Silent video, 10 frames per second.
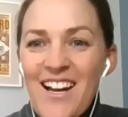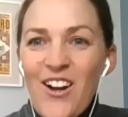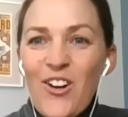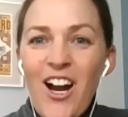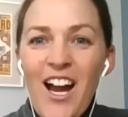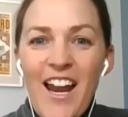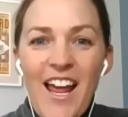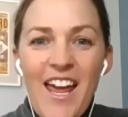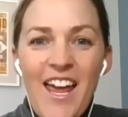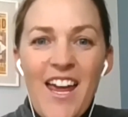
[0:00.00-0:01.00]
All right,
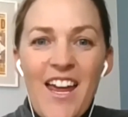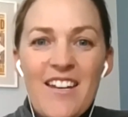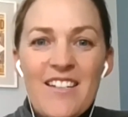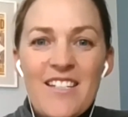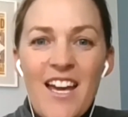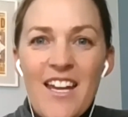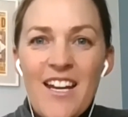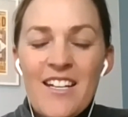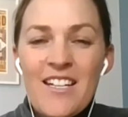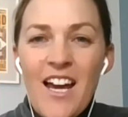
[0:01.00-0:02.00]
and
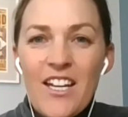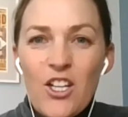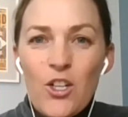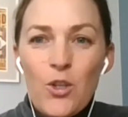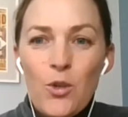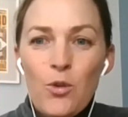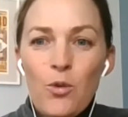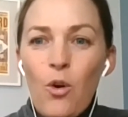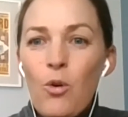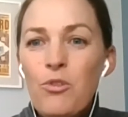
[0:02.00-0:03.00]
Hanan, are
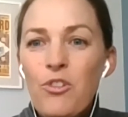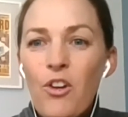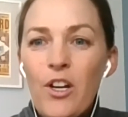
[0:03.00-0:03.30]
you also,